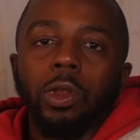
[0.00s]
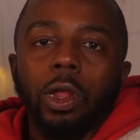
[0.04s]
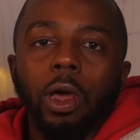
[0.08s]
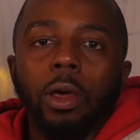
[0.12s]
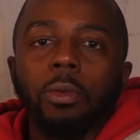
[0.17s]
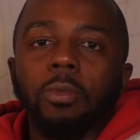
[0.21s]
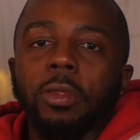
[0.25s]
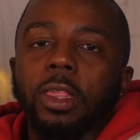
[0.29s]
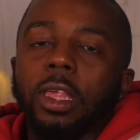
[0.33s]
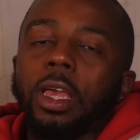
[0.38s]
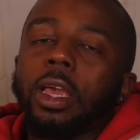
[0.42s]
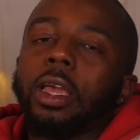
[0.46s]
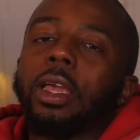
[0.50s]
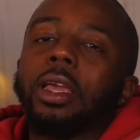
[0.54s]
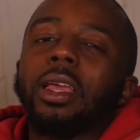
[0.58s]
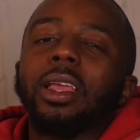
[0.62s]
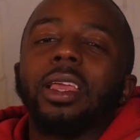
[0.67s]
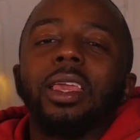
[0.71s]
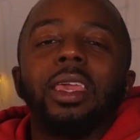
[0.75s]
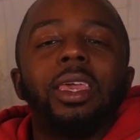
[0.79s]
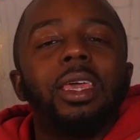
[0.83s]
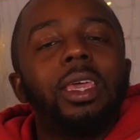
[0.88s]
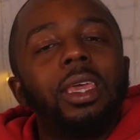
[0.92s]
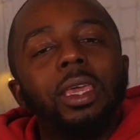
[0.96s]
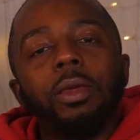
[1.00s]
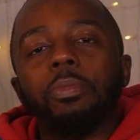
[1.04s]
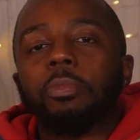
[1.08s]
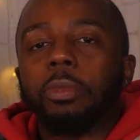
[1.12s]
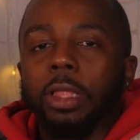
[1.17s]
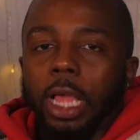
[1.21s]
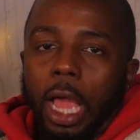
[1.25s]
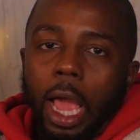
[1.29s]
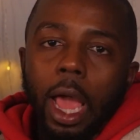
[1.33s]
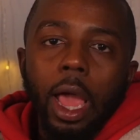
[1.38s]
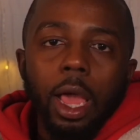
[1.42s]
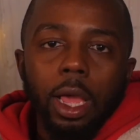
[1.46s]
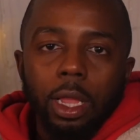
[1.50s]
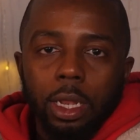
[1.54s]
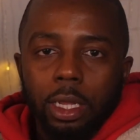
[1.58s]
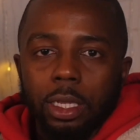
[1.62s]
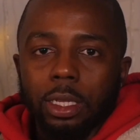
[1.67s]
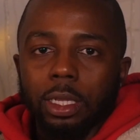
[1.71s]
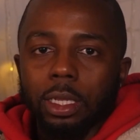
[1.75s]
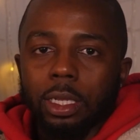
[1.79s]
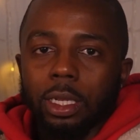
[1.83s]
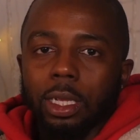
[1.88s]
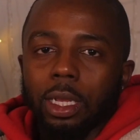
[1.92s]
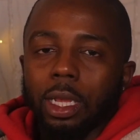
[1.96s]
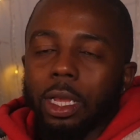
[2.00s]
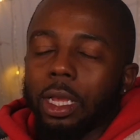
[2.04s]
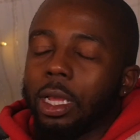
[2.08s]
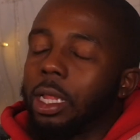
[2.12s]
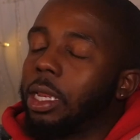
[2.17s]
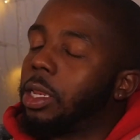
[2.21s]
you know what I'm saying, keep that.